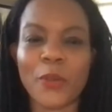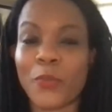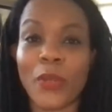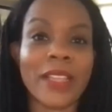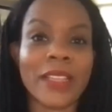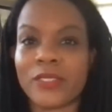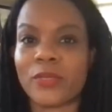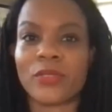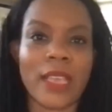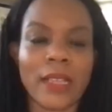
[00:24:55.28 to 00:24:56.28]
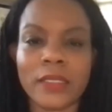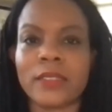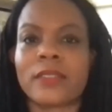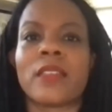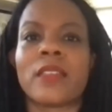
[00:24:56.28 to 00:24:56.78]
brains or
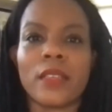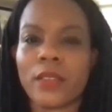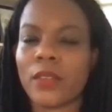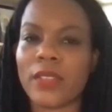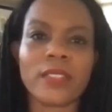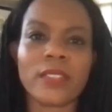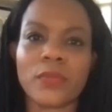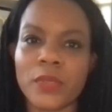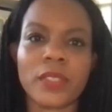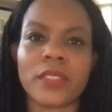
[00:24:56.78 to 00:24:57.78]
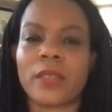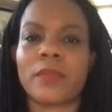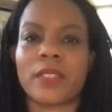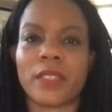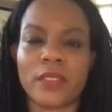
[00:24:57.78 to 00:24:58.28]
talents, that's really
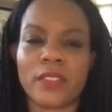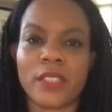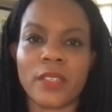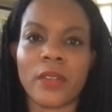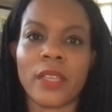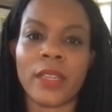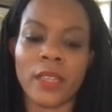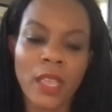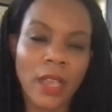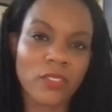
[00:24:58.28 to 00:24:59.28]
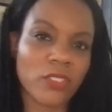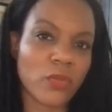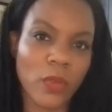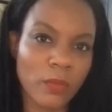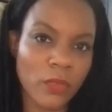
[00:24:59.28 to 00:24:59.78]
something to consider. And just
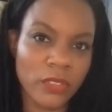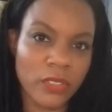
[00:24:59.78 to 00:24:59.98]
one more